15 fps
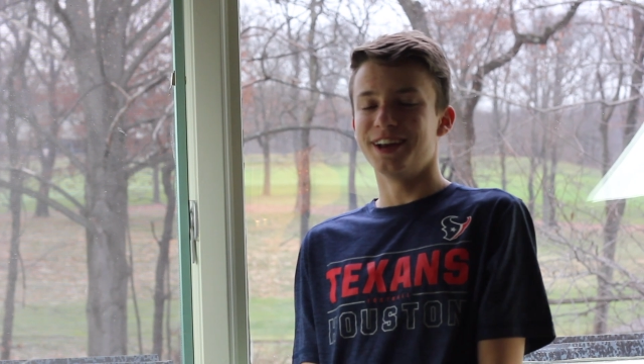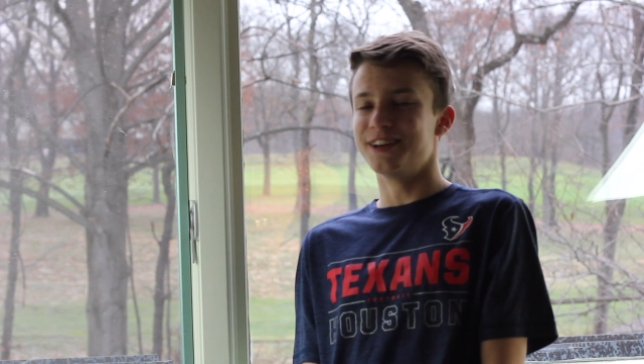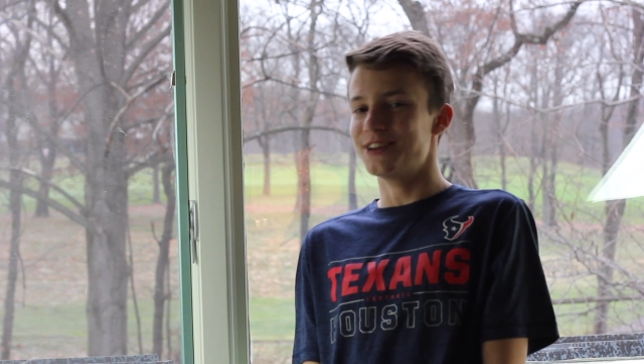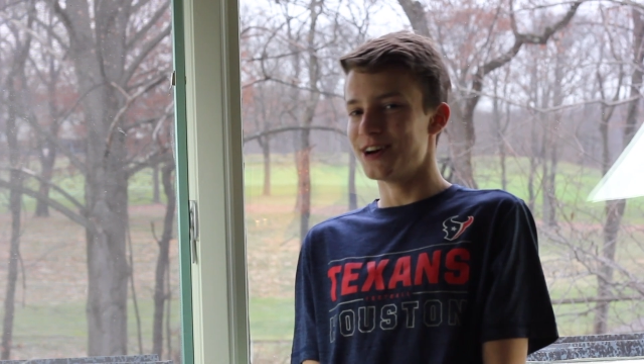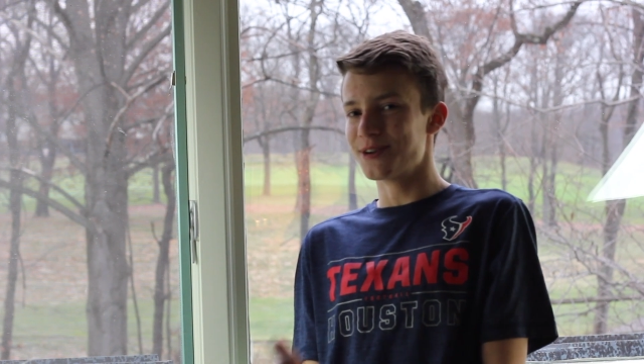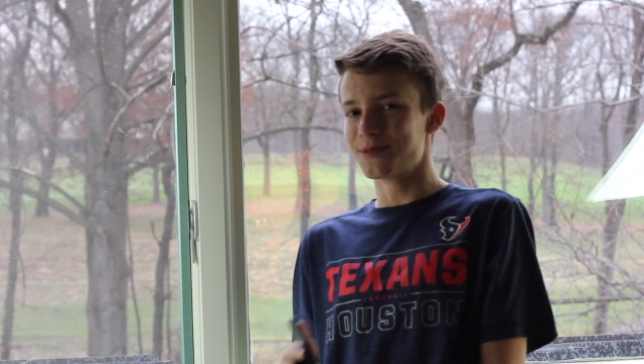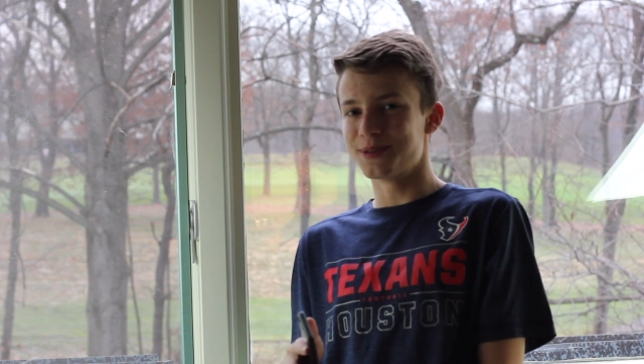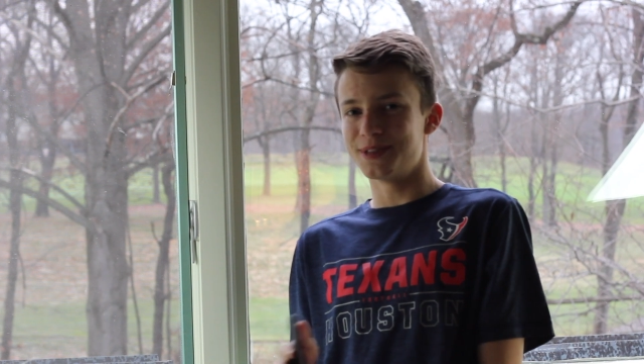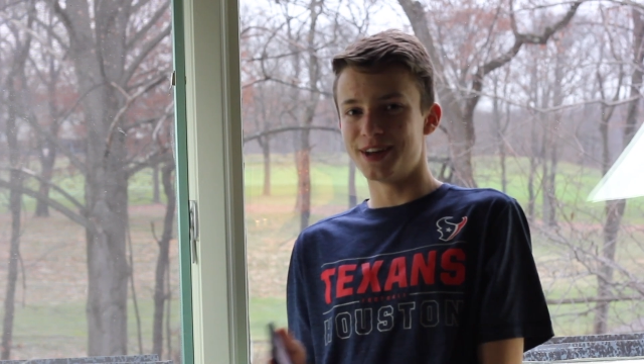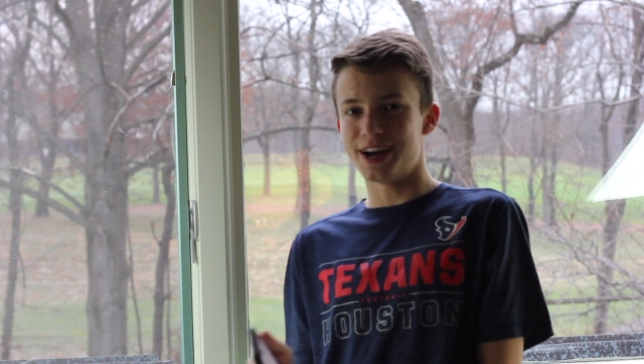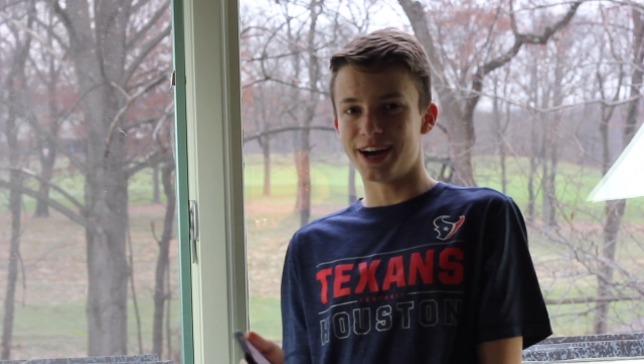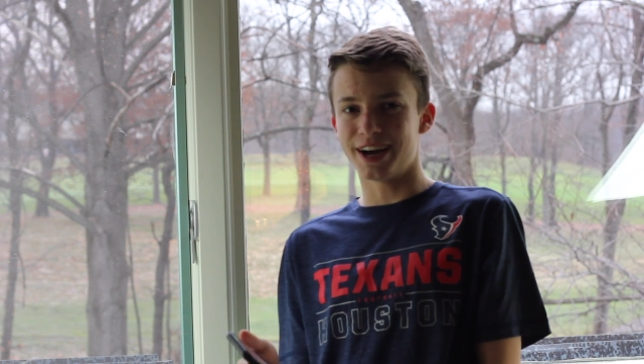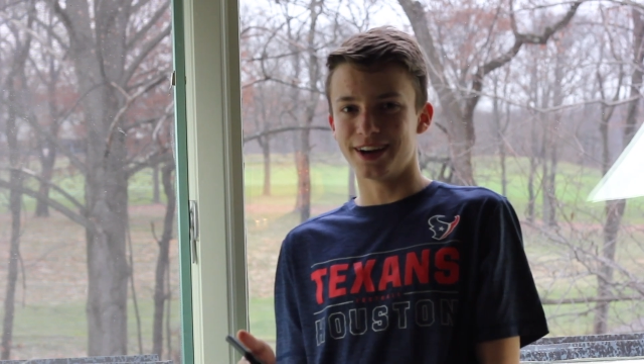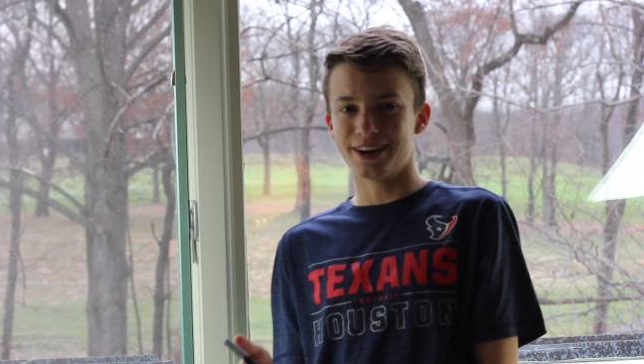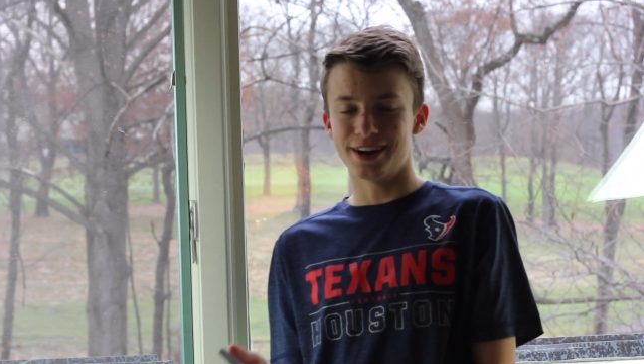Done with
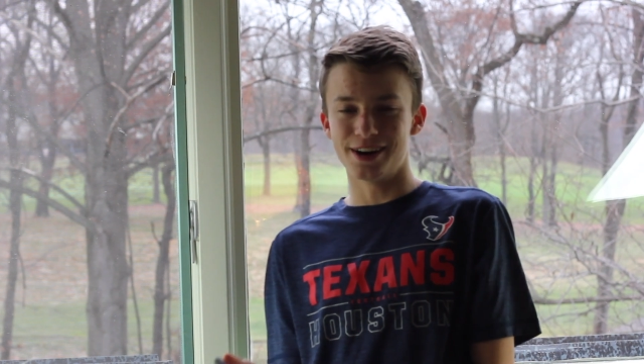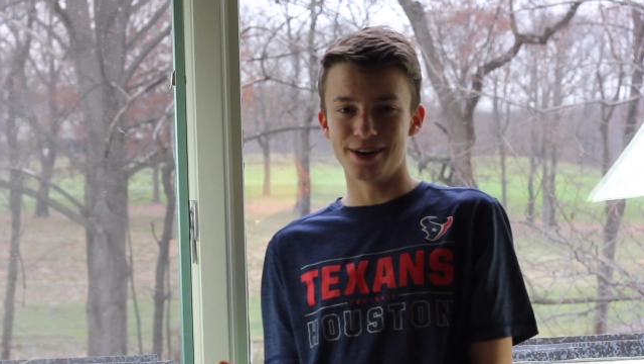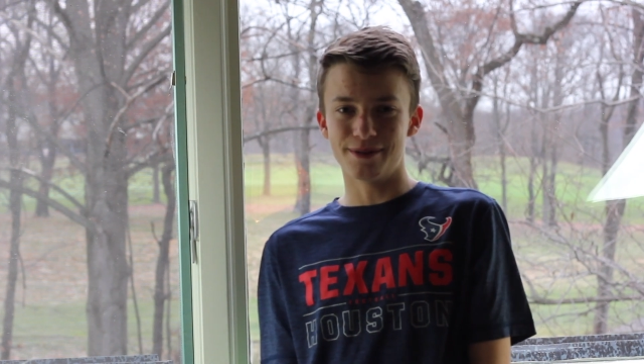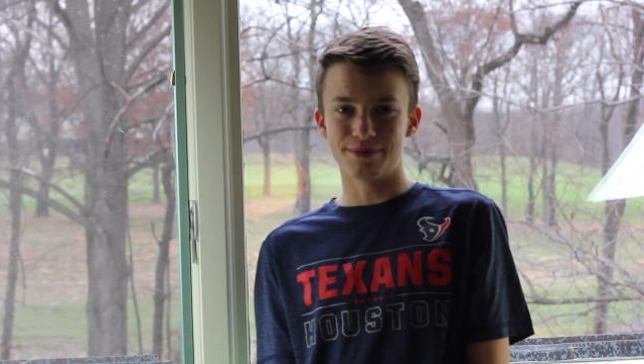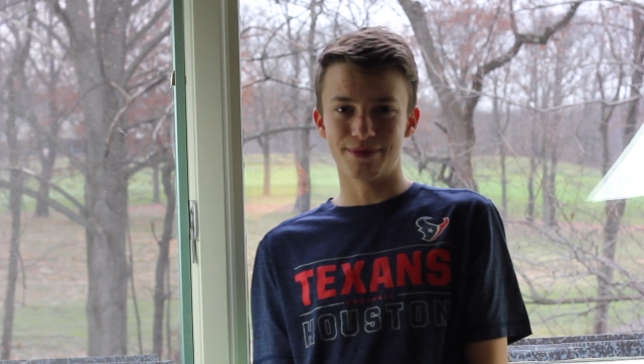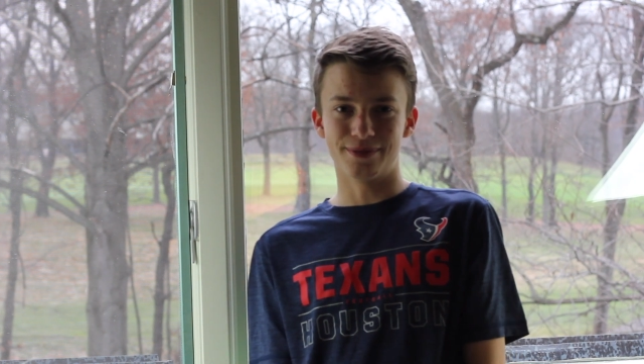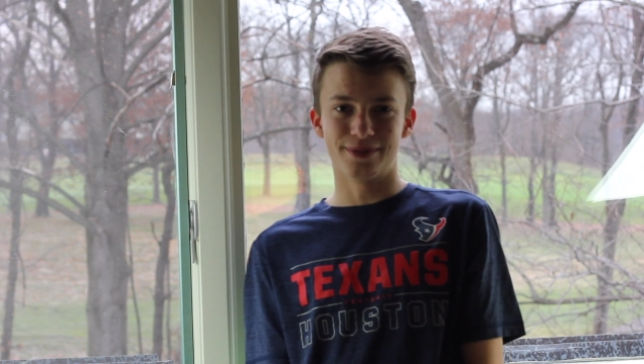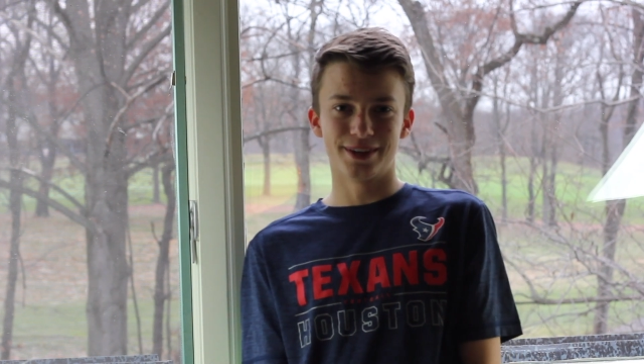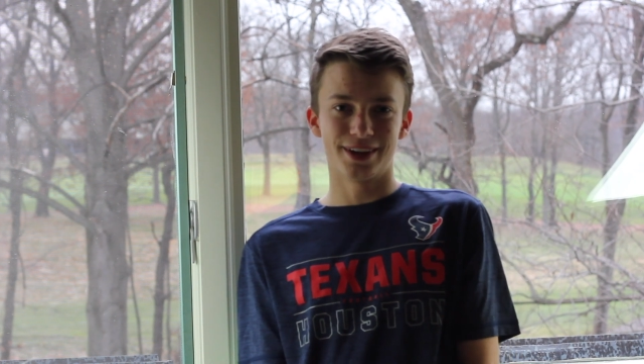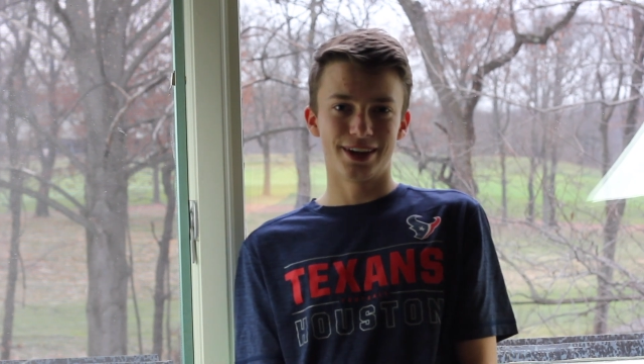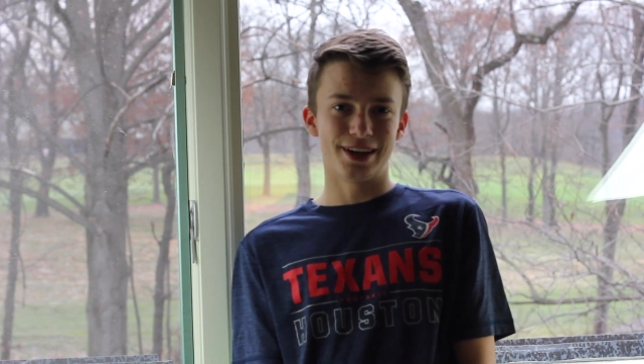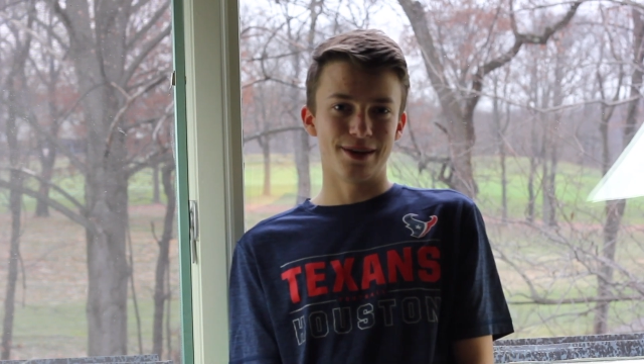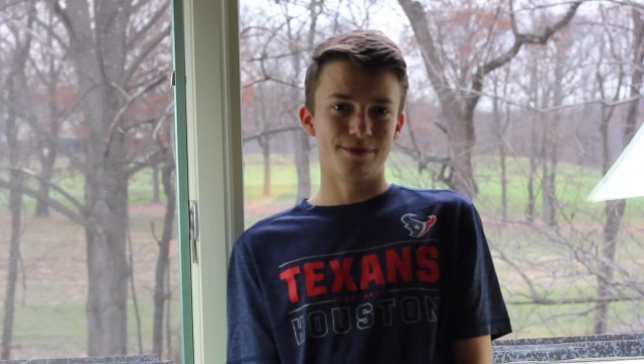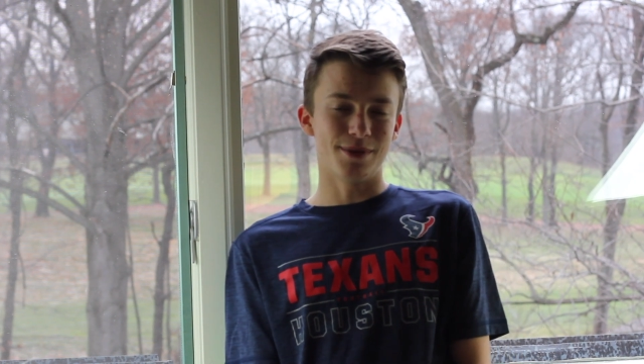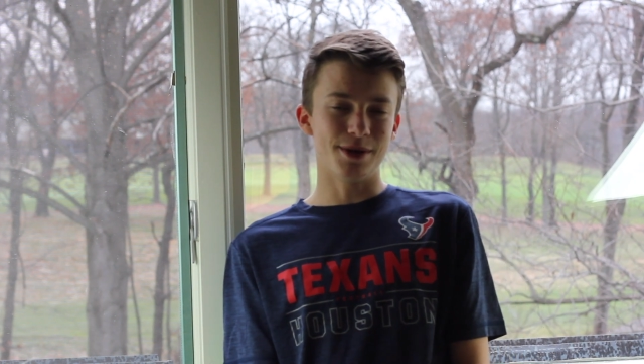that.
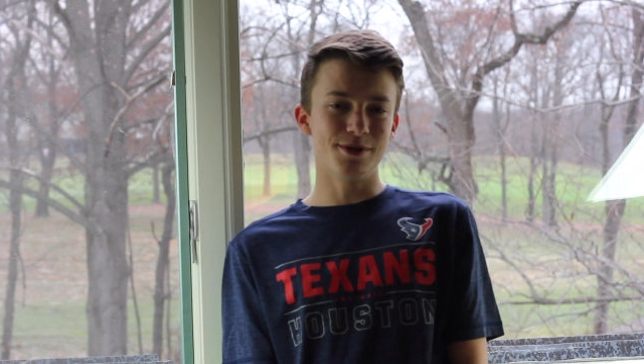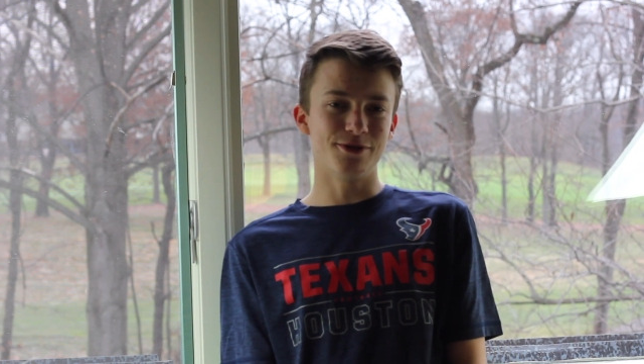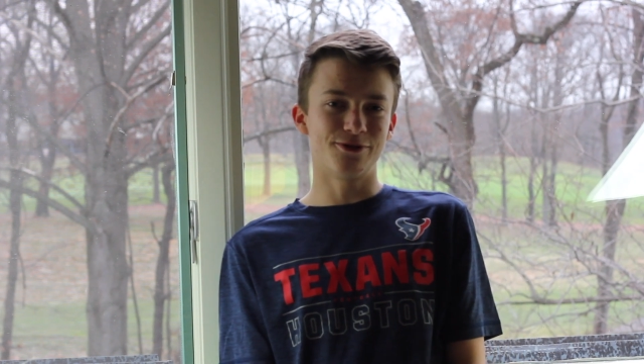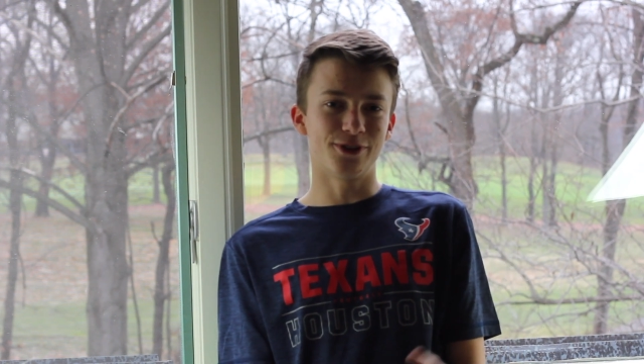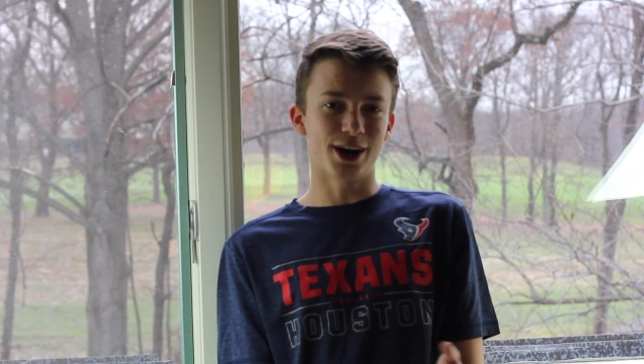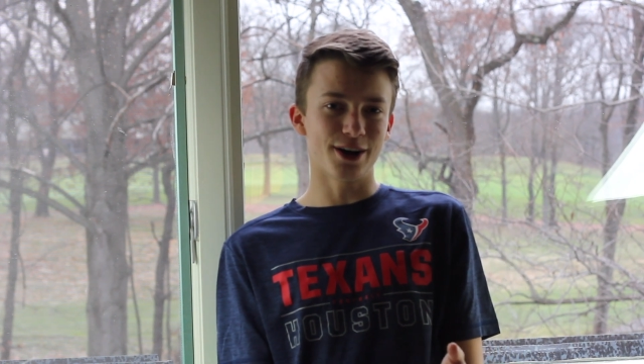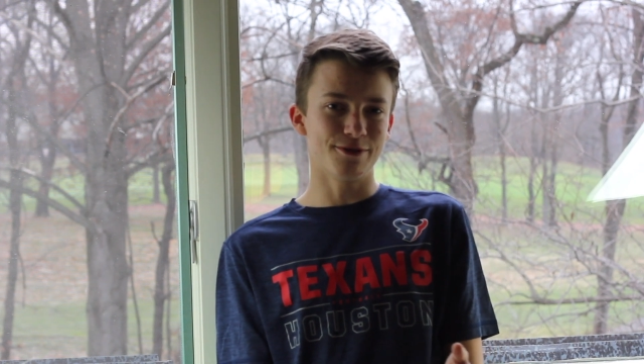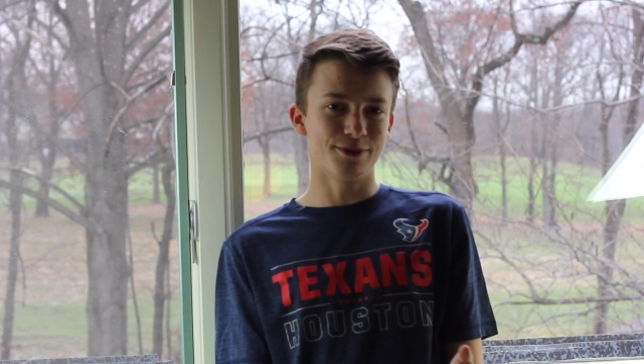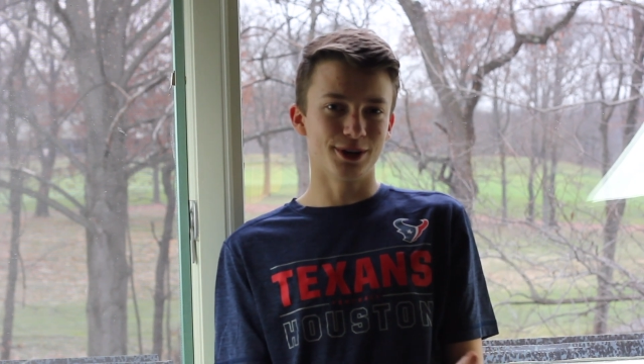Maybe 5